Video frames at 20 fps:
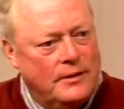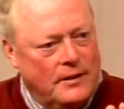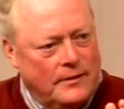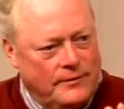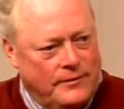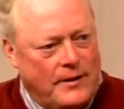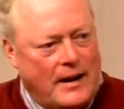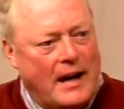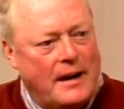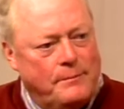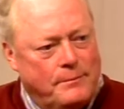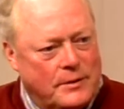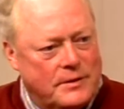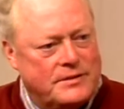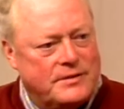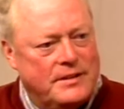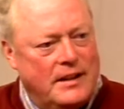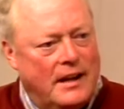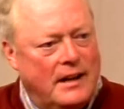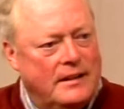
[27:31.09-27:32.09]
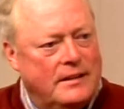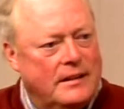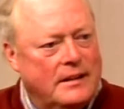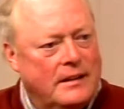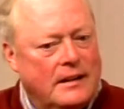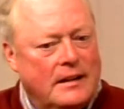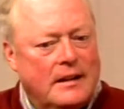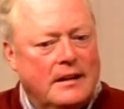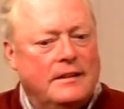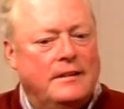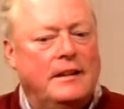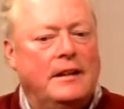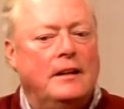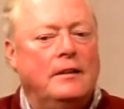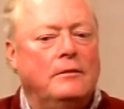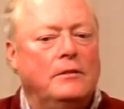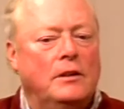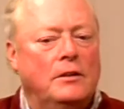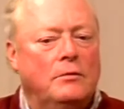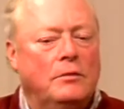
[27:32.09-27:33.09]
five percent that it
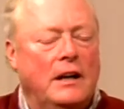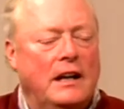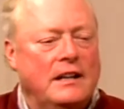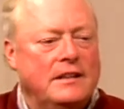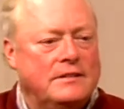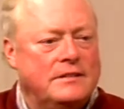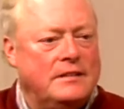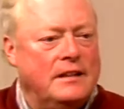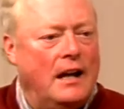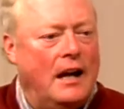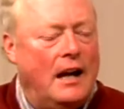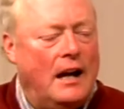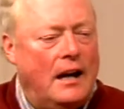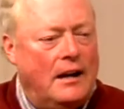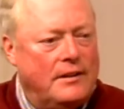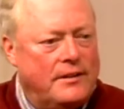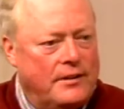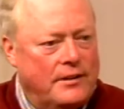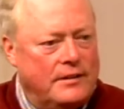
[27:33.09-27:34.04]
would raise uh,